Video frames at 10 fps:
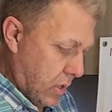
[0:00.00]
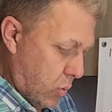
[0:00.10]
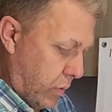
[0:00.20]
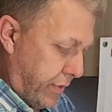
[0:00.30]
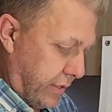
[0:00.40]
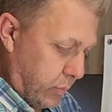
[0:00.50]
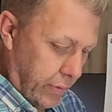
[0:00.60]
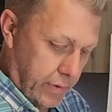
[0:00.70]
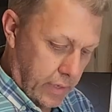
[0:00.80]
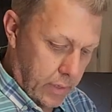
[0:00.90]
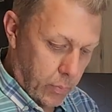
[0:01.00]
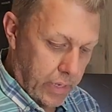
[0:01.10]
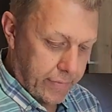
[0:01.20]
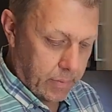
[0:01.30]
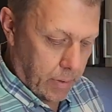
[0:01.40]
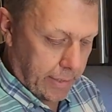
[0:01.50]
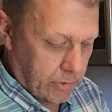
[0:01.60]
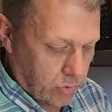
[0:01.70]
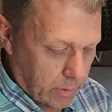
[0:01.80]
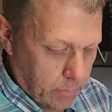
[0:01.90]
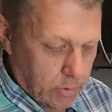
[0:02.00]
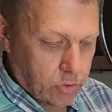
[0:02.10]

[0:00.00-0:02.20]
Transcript: with this, we have some ice cream,